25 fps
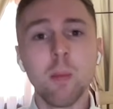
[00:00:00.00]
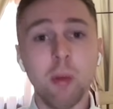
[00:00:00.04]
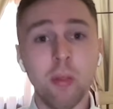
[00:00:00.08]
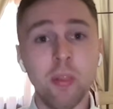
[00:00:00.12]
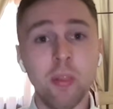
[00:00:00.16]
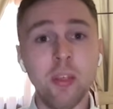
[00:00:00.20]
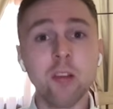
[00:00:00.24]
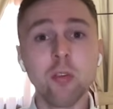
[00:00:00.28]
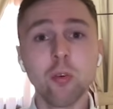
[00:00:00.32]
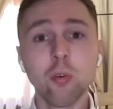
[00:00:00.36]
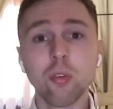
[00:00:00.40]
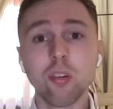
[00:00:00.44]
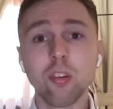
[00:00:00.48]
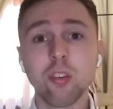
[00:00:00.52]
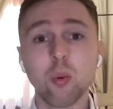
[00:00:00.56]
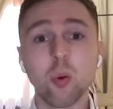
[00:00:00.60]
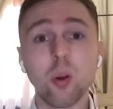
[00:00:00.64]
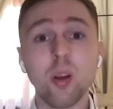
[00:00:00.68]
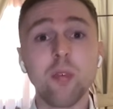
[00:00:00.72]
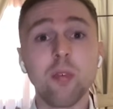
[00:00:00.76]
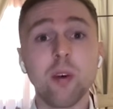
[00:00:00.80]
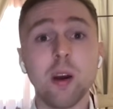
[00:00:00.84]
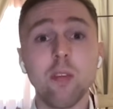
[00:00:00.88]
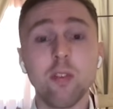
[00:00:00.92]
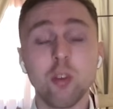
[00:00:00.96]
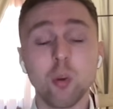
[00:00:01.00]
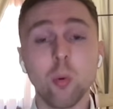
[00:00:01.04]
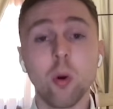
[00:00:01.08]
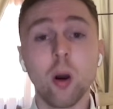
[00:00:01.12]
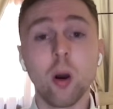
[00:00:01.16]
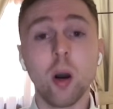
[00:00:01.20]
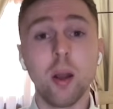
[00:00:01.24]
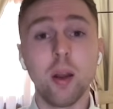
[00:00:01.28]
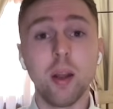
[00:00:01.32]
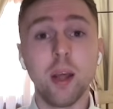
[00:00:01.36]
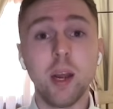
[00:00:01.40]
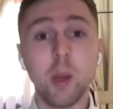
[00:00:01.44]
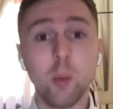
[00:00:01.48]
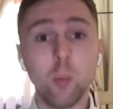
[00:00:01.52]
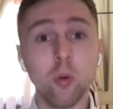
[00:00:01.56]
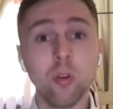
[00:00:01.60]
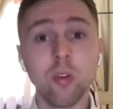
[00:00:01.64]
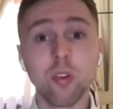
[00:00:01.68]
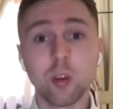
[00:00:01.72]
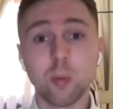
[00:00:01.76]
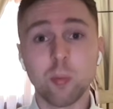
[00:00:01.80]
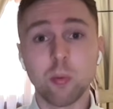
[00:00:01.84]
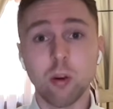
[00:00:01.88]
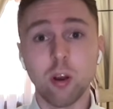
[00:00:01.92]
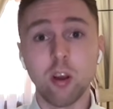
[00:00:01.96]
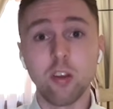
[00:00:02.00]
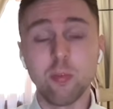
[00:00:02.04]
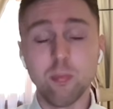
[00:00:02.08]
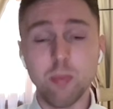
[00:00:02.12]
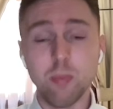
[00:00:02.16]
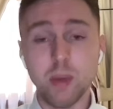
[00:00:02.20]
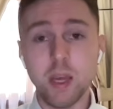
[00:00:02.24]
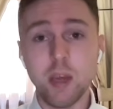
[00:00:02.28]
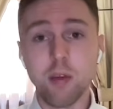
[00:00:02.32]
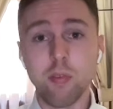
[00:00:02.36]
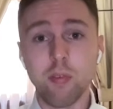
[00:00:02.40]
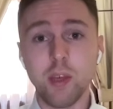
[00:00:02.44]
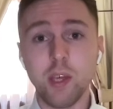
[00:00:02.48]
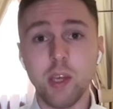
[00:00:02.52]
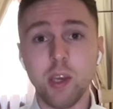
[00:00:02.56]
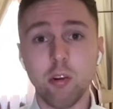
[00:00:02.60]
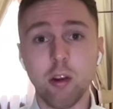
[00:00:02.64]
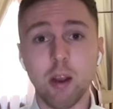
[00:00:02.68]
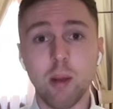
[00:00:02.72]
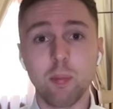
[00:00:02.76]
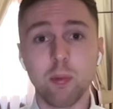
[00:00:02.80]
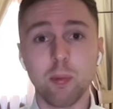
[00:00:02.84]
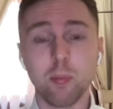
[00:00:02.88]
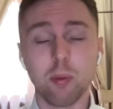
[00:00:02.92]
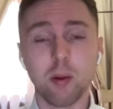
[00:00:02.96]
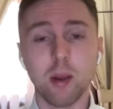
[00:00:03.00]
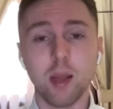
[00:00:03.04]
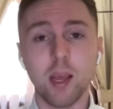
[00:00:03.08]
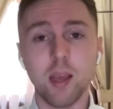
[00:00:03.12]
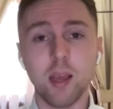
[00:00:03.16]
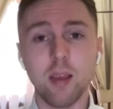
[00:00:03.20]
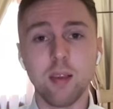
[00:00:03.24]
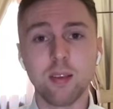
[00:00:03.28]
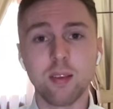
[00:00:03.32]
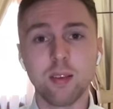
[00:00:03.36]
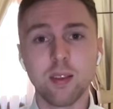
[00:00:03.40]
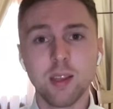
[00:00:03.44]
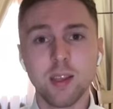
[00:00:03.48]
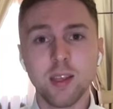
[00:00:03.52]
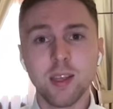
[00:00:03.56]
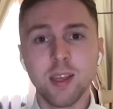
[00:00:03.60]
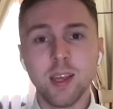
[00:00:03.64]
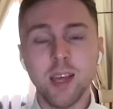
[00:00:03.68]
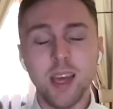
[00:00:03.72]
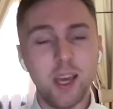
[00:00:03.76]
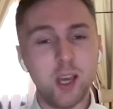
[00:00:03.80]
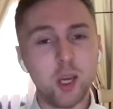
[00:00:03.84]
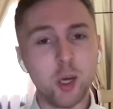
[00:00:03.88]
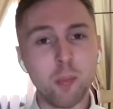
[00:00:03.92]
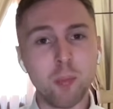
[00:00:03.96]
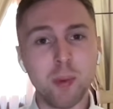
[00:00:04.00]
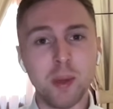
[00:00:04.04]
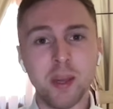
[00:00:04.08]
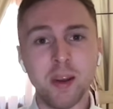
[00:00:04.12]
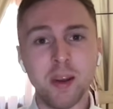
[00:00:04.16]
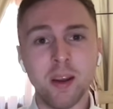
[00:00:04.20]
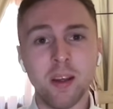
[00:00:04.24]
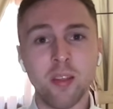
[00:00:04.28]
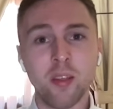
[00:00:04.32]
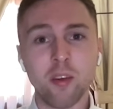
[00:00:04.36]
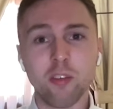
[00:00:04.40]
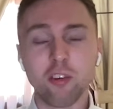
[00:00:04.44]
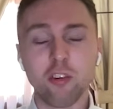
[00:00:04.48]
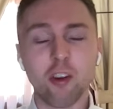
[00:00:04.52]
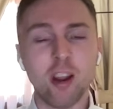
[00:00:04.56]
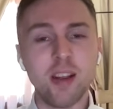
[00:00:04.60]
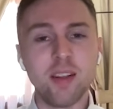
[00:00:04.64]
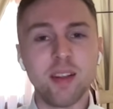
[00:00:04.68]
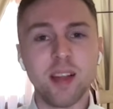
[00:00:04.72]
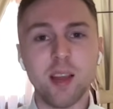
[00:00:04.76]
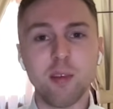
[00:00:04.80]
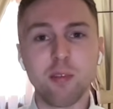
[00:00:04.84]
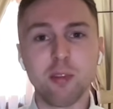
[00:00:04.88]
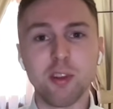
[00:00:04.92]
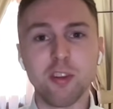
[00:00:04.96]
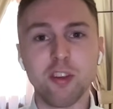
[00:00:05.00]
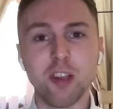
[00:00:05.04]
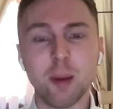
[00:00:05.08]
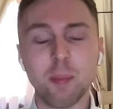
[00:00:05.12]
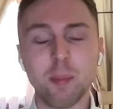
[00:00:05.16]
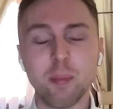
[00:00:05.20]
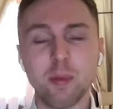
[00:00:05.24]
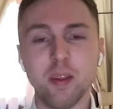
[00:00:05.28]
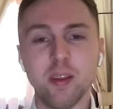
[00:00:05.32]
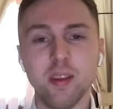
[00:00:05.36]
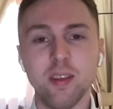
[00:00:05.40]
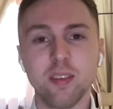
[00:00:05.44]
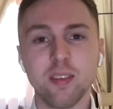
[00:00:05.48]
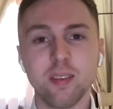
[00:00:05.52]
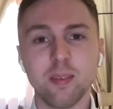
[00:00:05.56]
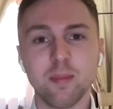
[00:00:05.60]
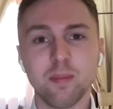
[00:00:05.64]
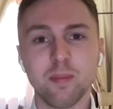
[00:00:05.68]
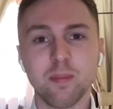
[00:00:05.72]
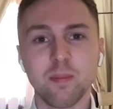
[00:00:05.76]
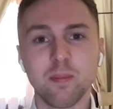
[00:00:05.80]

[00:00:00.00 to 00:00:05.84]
But this horse is 25-1, and it wouldn't surprise me if he grabbed a place. It could be another great day for the Japanese.